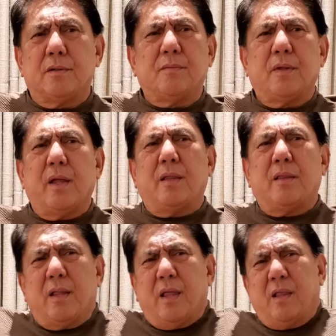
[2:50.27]
something like
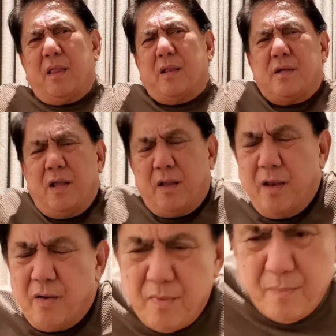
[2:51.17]
that. Like Tanza, I
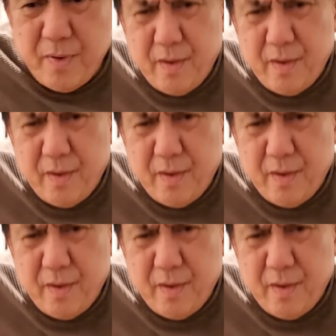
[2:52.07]
can not remember